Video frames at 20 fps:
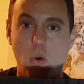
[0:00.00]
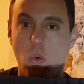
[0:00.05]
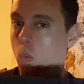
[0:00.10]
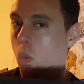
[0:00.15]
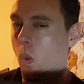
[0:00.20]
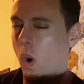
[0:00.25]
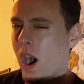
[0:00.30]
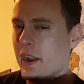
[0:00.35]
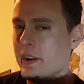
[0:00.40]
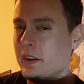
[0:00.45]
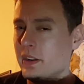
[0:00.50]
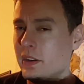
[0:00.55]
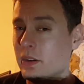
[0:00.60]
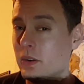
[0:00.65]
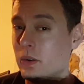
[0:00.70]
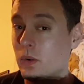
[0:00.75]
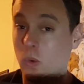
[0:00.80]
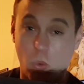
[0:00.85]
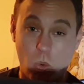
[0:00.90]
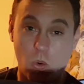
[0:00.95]

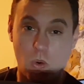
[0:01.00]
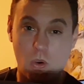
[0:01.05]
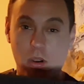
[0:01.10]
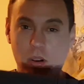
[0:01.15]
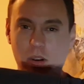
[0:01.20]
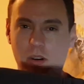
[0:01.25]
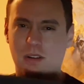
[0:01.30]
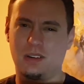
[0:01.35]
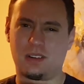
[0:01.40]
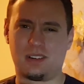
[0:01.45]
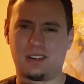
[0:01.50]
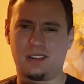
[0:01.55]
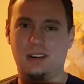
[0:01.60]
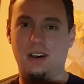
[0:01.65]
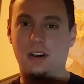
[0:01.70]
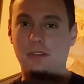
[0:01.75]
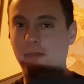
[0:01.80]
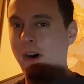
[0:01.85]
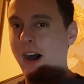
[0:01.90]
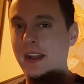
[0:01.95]
1 or
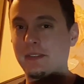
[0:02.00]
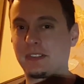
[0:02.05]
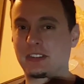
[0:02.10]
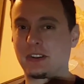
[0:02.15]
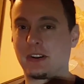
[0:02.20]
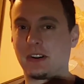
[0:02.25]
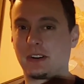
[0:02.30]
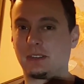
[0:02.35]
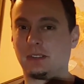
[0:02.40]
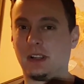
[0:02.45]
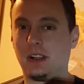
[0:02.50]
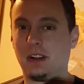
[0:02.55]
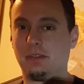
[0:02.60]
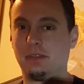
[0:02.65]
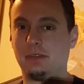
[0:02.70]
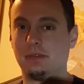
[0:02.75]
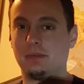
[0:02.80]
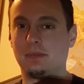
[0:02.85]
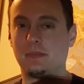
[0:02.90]
a 5-star glove.